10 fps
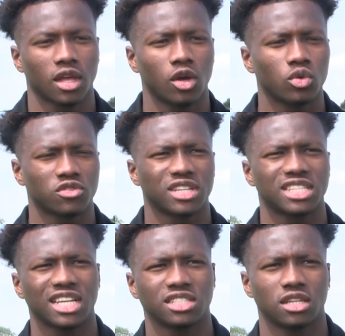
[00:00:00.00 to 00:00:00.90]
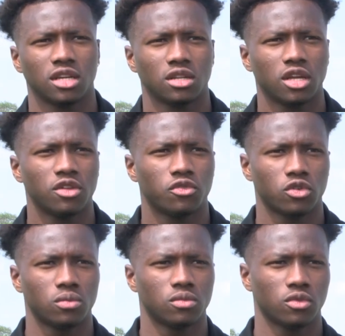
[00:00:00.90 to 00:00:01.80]
Uh, it was fantastic, learning
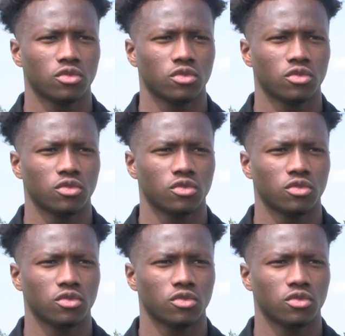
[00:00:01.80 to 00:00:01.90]
from,